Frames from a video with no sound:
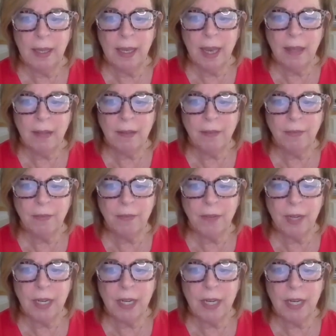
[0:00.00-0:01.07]
has a
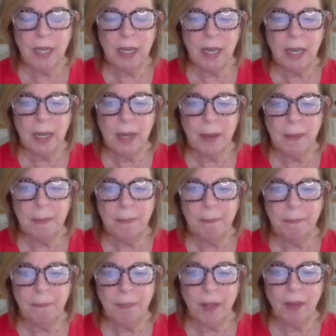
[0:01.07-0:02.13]
free,
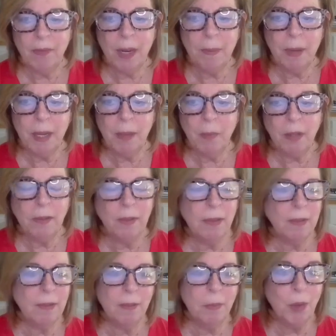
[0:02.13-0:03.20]
if anybody
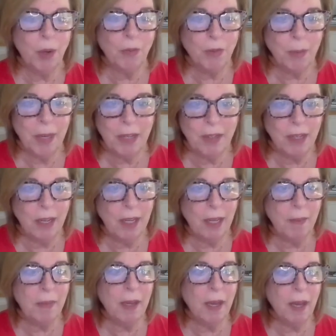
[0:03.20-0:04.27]
wants more information on
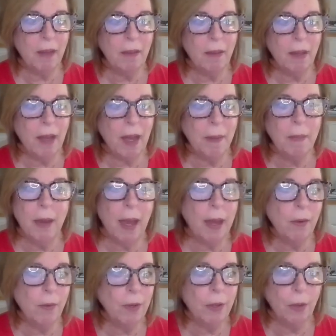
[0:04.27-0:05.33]
him, I
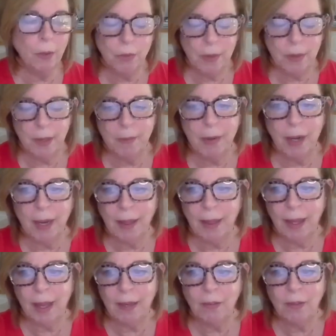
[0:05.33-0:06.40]
don't coach with him or
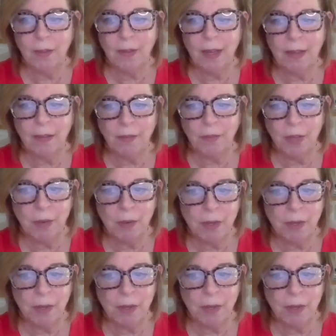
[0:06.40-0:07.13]
anything. He has a free